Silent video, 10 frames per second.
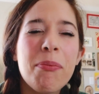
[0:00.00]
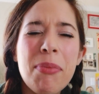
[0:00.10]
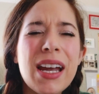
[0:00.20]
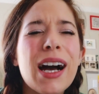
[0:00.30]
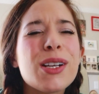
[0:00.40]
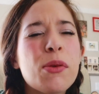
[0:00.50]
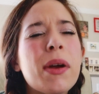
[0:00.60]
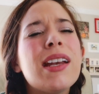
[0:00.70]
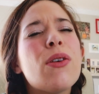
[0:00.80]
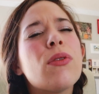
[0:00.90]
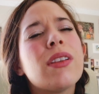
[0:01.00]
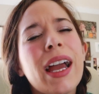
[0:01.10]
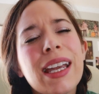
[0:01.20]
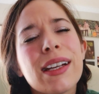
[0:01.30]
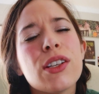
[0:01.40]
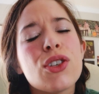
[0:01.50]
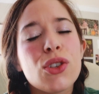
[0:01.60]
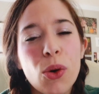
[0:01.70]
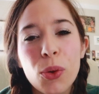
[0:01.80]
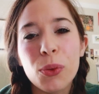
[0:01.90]
because we don't like an
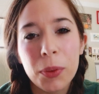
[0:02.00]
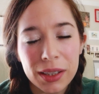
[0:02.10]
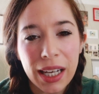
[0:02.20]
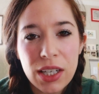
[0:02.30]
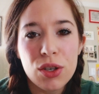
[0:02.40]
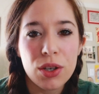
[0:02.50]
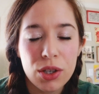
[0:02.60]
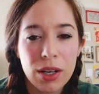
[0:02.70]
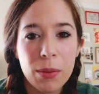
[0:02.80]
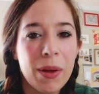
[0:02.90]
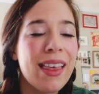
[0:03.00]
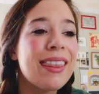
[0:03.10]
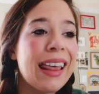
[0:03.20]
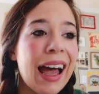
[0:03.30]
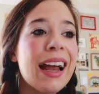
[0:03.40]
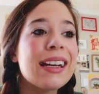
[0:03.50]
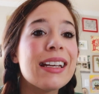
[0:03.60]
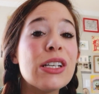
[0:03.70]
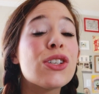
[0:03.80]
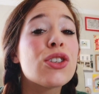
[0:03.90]
adult relationship. And that
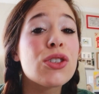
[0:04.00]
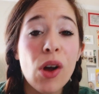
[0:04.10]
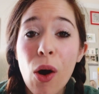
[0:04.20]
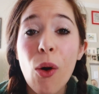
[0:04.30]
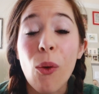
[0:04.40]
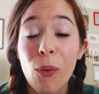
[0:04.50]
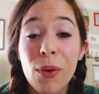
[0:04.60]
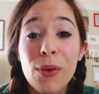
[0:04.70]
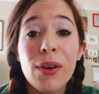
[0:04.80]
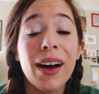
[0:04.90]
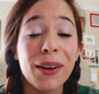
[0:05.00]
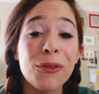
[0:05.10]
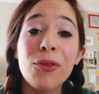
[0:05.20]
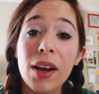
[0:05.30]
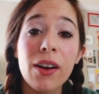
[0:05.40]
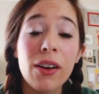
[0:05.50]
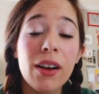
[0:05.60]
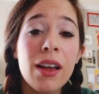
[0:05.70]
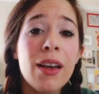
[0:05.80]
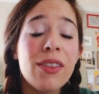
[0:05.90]
is so unfair.
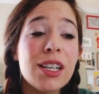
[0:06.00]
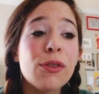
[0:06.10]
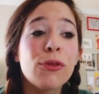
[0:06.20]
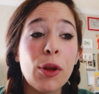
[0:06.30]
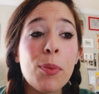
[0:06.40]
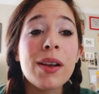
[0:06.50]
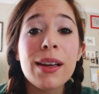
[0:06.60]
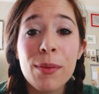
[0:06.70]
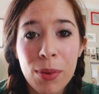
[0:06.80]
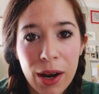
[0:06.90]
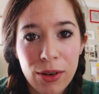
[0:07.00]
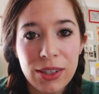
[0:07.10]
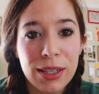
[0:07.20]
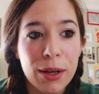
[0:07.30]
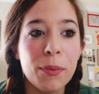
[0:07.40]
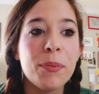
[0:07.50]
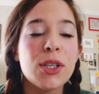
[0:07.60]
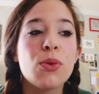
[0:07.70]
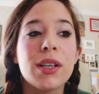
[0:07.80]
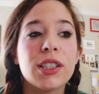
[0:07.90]
This flippant comparison
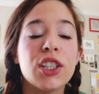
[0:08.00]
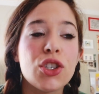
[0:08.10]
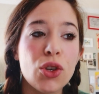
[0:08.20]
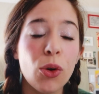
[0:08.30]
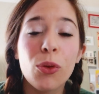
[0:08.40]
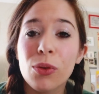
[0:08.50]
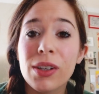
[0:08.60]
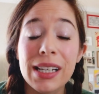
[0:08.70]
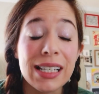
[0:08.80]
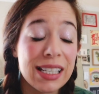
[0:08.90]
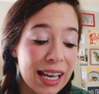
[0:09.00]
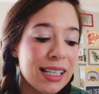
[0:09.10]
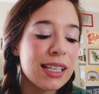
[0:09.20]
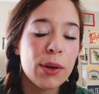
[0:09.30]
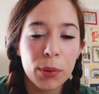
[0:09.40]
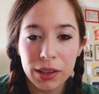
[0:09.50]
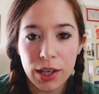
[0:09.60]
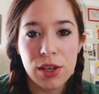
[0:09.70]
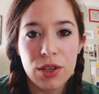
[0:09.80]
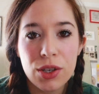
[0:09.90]
between an adult consenting
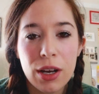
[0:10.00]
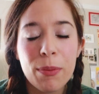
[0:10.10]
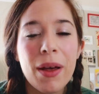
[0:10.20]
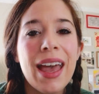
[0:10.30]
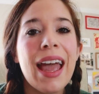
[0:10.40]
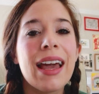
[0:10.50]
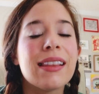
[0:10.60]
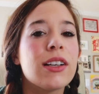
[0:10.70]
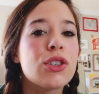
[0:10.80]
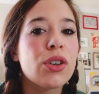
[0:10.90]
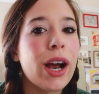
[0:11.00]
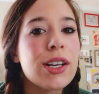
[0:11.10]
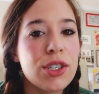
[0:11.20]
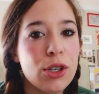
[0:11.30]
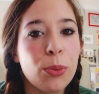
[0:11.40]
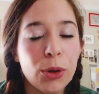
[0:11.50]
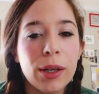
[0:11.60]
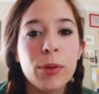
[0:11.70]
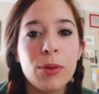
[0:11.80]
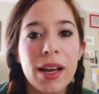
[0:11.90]
relationship and the attraction to
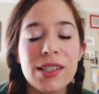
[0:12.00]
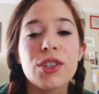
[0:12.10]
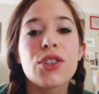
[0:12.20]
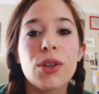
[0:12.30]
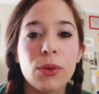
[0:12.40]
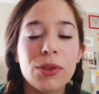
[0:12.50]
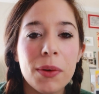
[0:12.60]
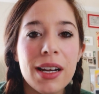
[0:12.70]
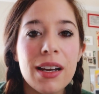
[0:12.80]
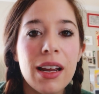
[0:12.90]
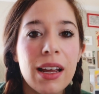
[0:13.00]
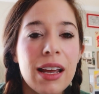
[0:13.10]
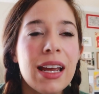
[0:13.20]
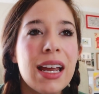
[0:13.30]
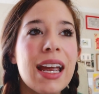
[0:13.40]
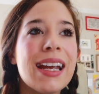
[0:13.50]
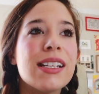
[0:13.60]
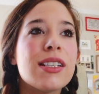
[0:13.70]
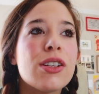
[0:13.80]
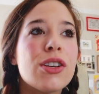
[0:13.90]
prepubescent children
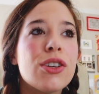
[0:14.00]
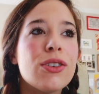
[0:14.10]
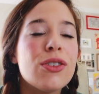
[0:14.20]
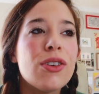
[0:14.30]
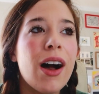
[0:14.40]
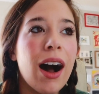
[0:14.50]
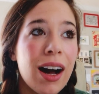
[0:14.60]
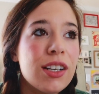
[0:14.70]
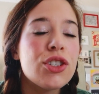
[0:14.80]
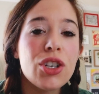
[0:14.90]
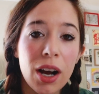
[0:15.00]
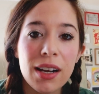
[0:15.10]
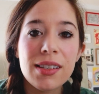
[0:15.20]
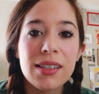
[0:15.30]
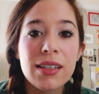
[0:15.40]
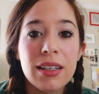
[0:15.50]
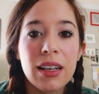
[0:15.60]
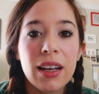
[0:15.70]
is unjust,